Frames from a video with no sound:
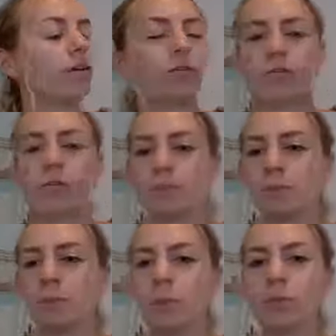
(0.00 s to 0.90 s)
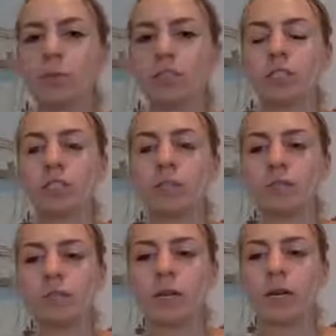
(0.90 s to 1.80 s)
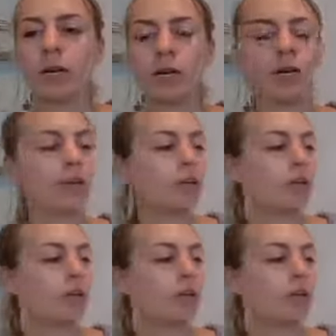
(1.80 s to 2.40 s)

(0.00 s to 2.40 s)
go through what's important, what to look for,